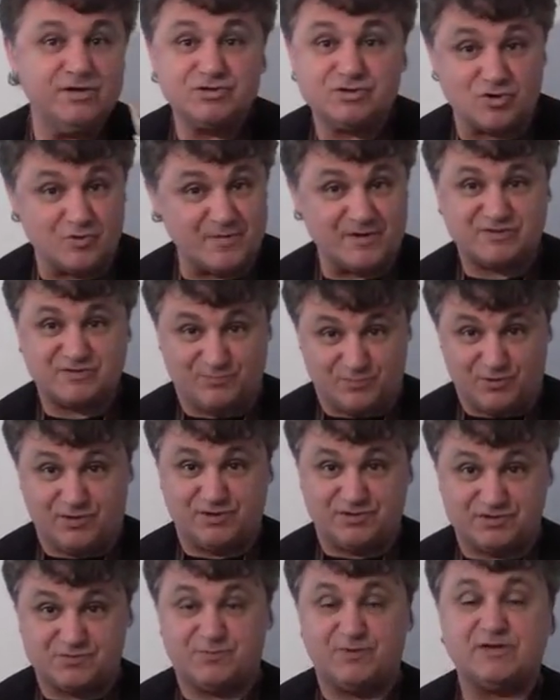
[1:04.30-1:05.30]
So much more
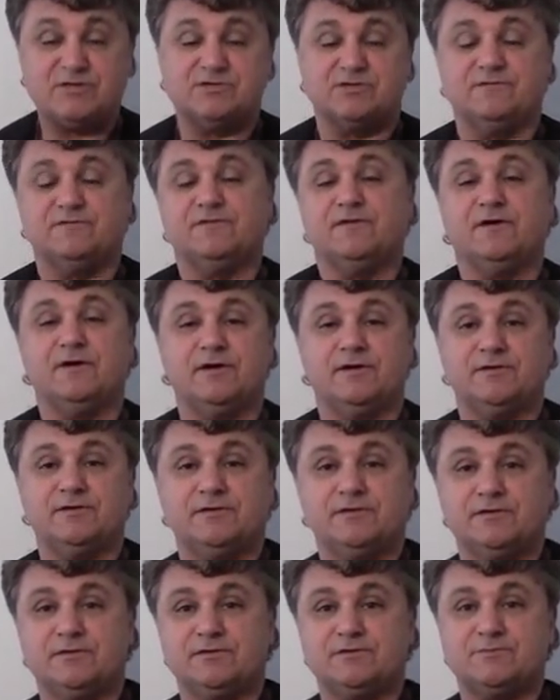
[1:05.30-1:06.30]
expressive, uh,
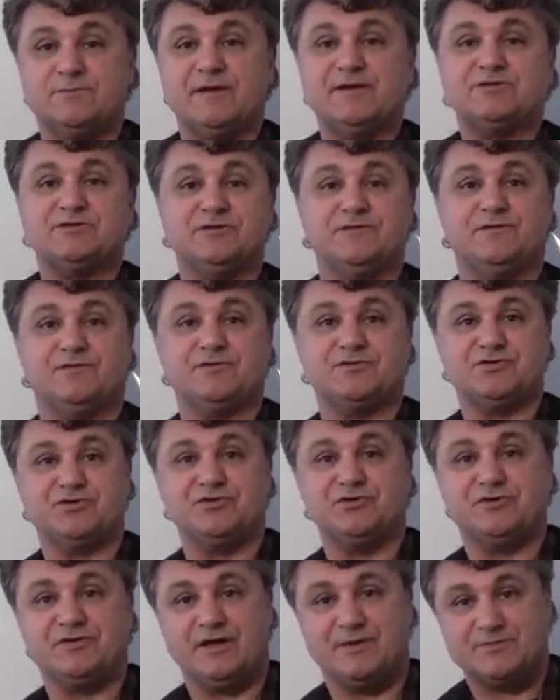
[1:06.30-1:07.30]
especially for
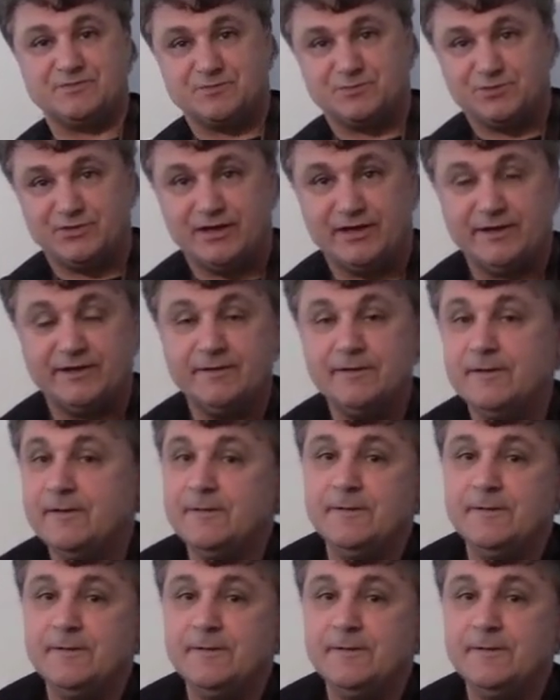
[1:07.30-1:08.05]
certain types of playing.